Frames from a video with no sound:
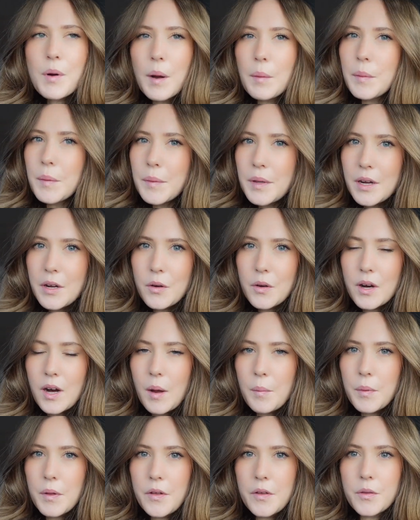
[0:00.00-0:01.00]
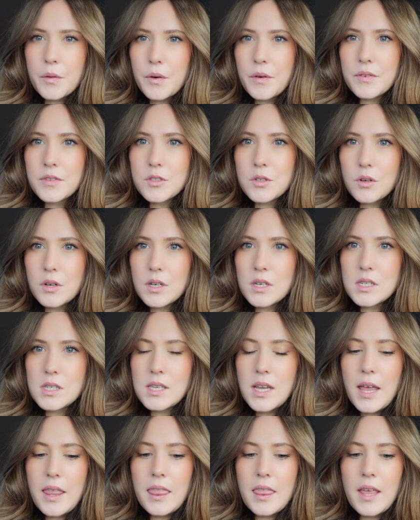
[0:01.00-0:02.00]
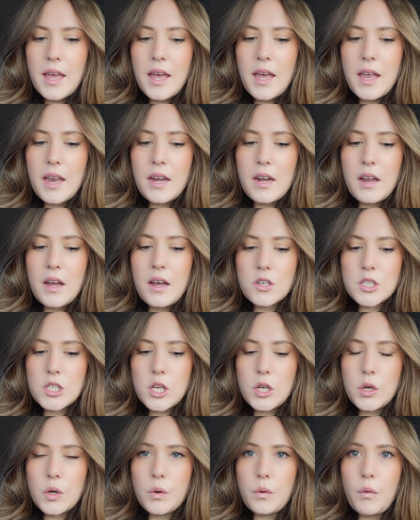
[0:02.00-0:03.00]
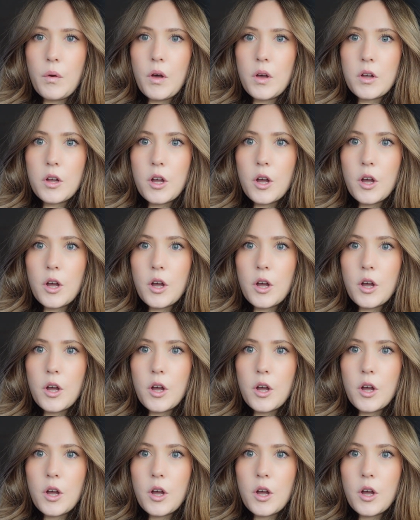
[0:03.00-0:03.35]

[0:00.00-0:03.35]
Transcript: probably do a couple of thrift stores and then also